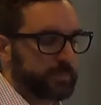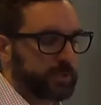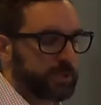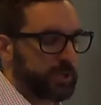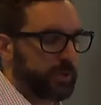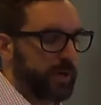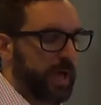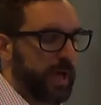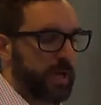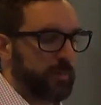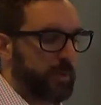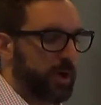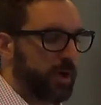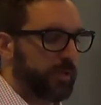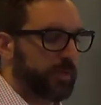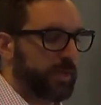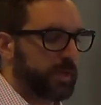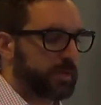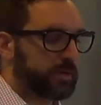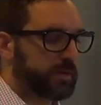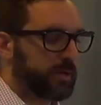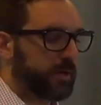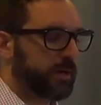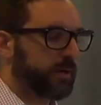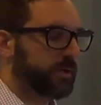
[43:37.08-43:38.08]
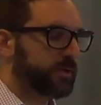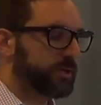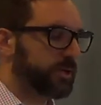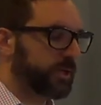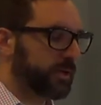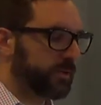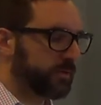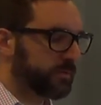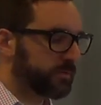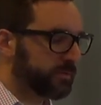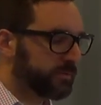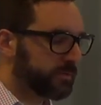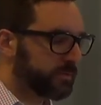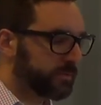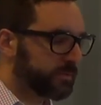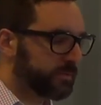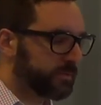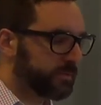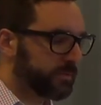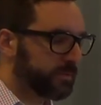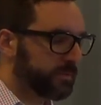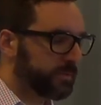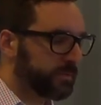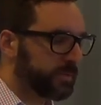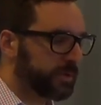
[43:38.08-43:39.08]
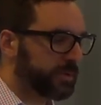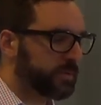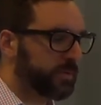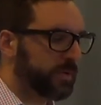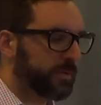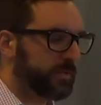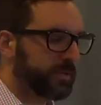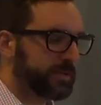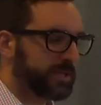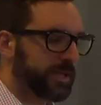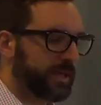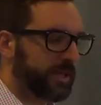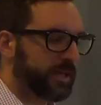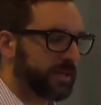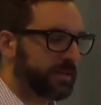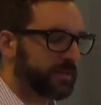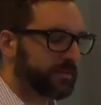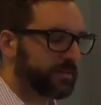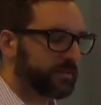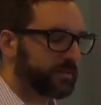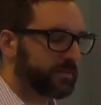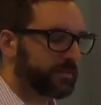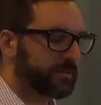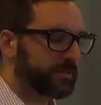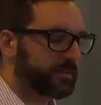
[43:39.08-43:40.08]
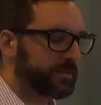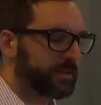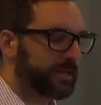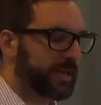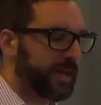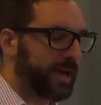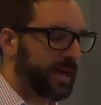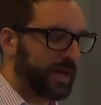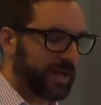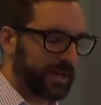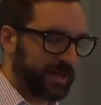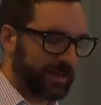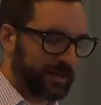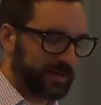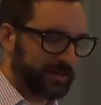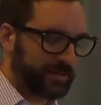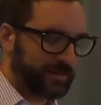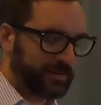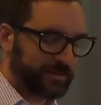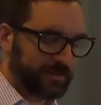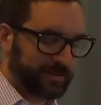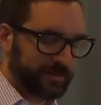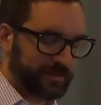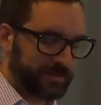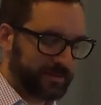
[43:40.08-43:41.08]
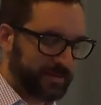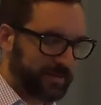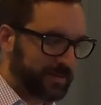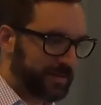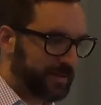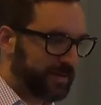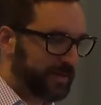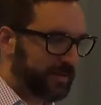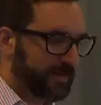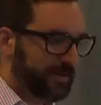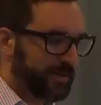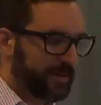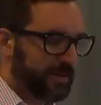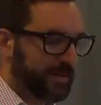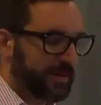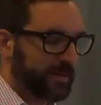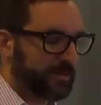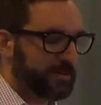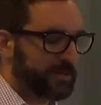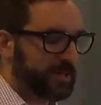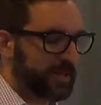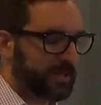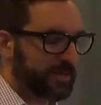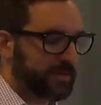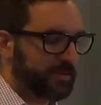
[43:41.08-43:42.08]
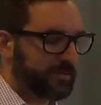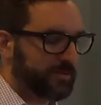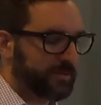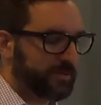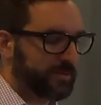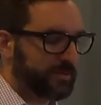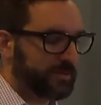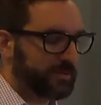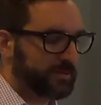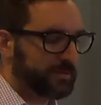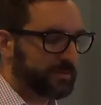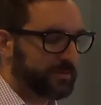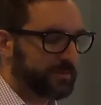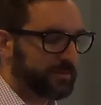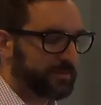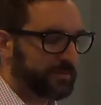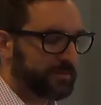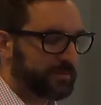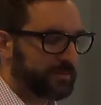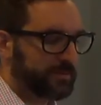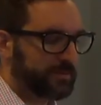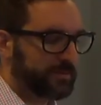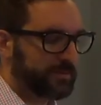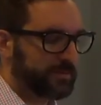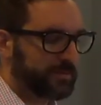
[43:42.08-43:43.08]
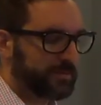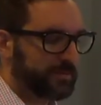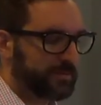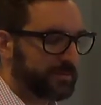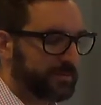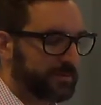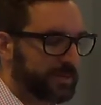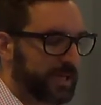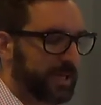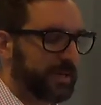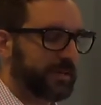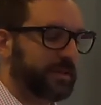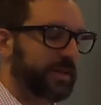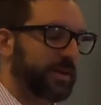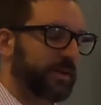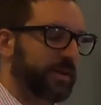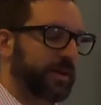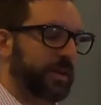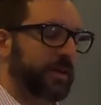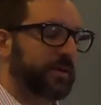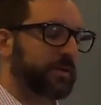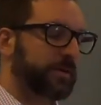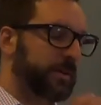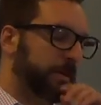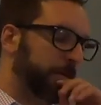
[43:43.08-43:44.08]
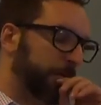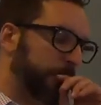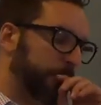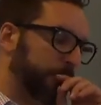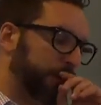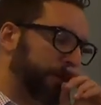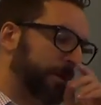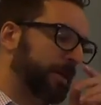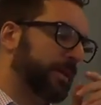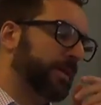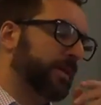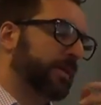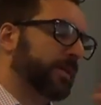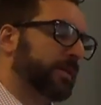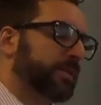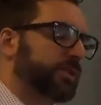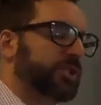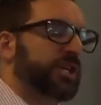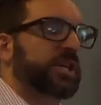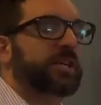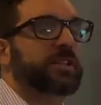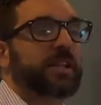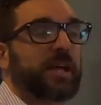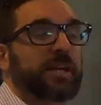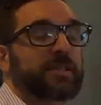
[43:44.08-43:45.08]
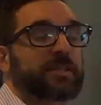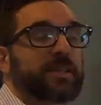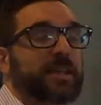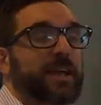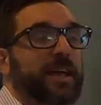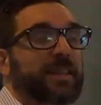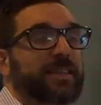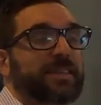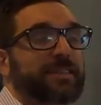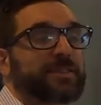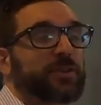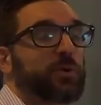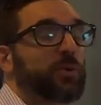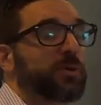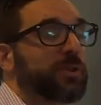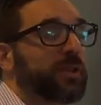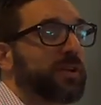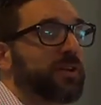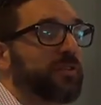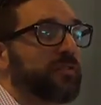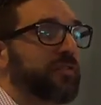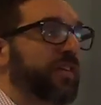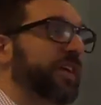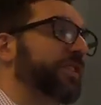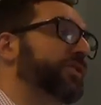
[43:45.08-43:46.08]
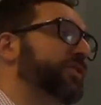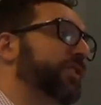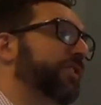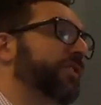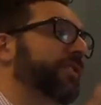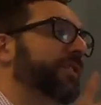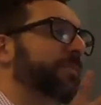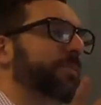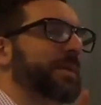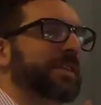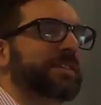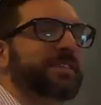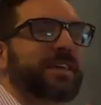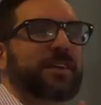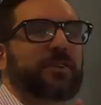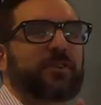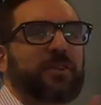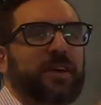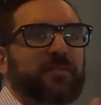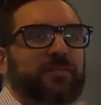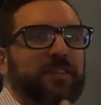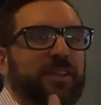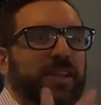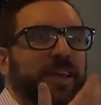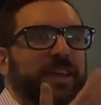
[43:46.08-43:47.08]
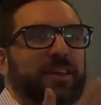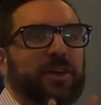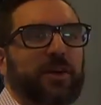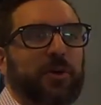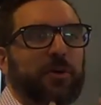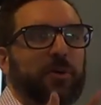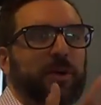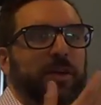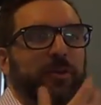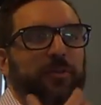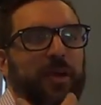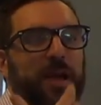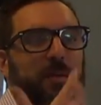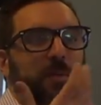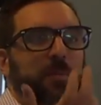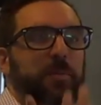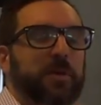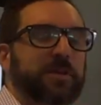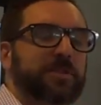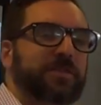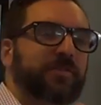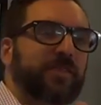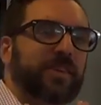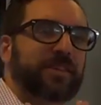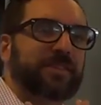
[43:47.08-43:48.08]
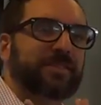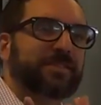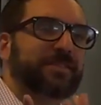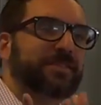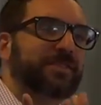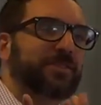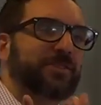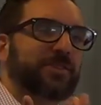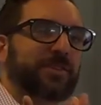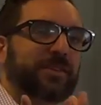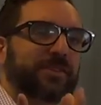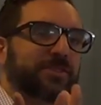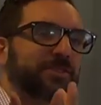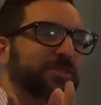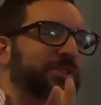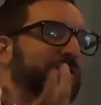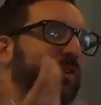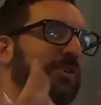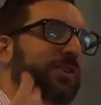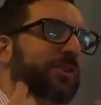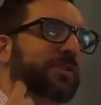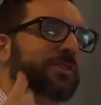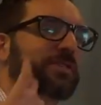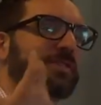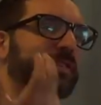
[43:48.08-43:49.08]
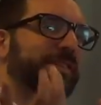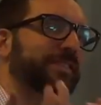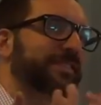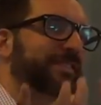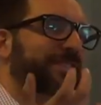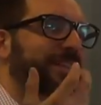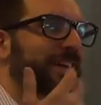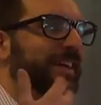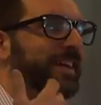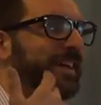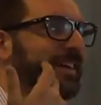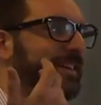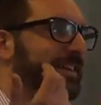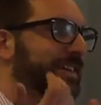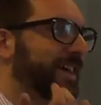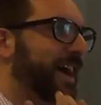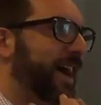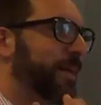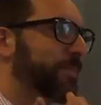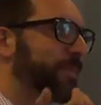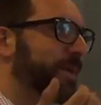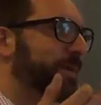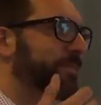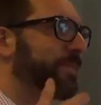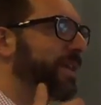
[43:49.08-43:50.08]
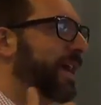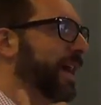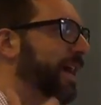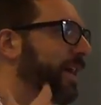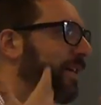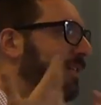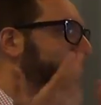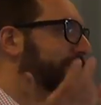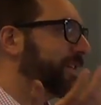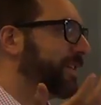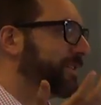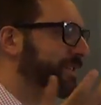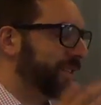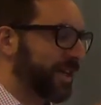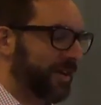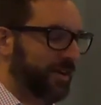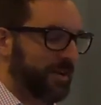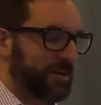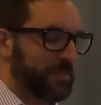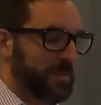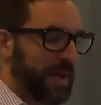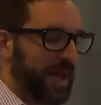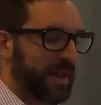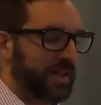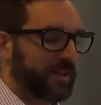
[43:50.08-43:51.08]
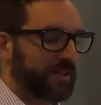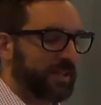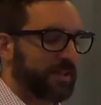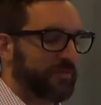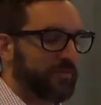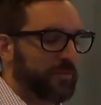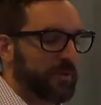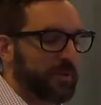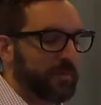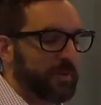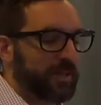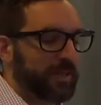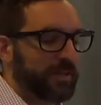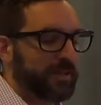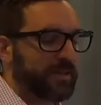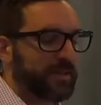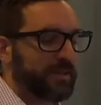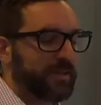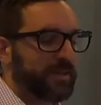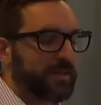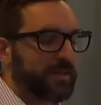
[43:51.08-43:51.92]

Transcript: So now I'm on this. Oh, shit. Which one was I in? Nine? I always get this wrong. Yeah, there you are. G-Clouds have got this cool little feature. It means I don't have to like go and grab a bunch of certs and like copy them down. It does that automatically for me.